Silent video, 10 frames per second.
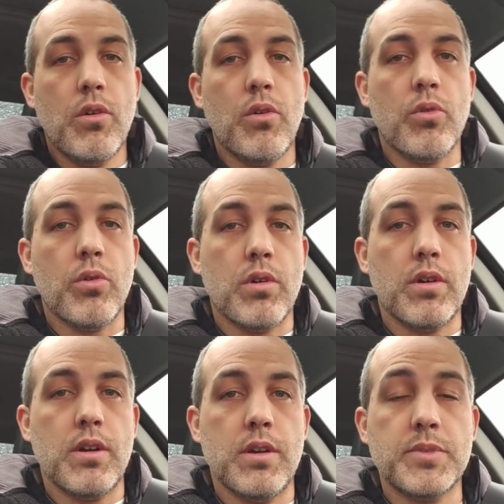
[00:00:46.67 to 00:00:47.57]

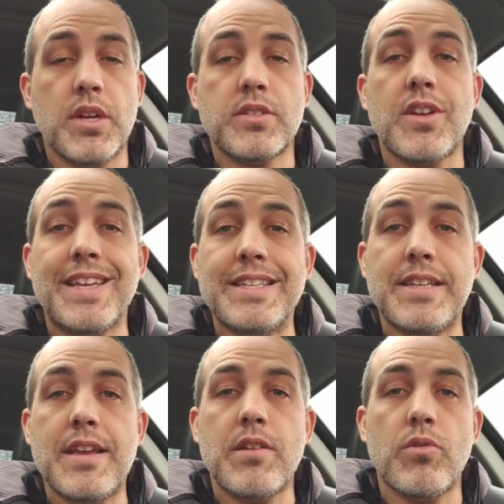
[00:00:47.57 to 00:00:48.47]
or stock
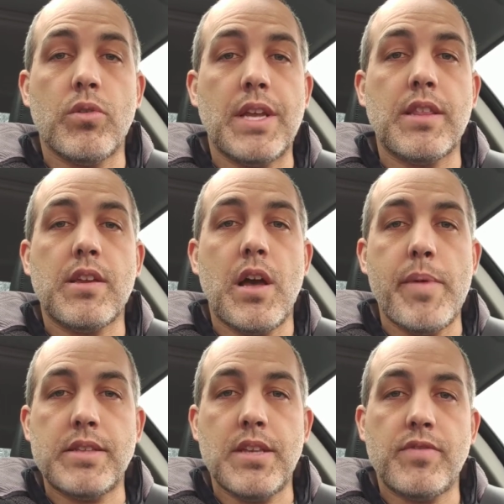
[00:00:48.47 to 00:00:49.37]
intake or like the Cobb
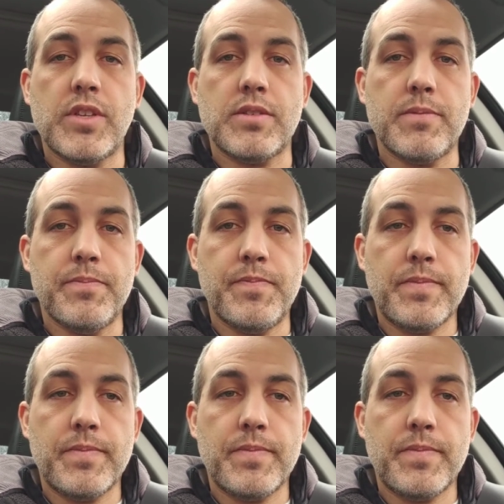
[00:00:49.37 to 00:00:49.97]
SF system,